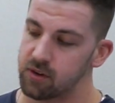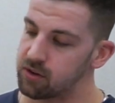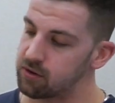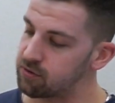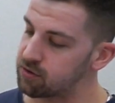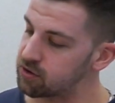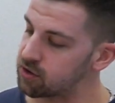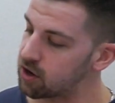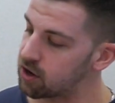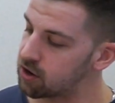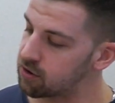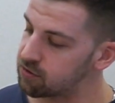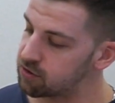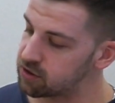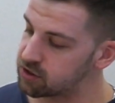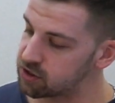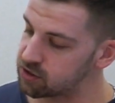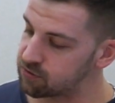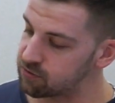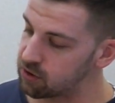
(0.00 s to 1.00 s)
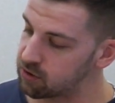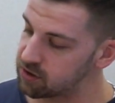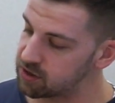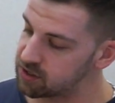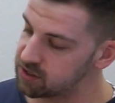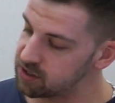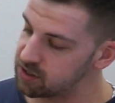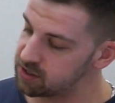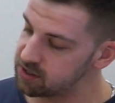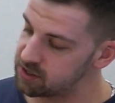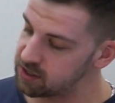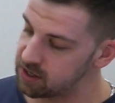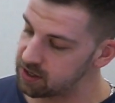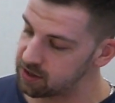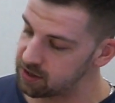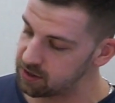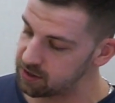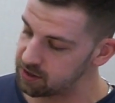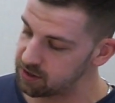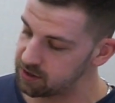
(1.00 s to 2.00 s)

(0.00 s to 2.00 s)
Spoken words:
the photographer just focuses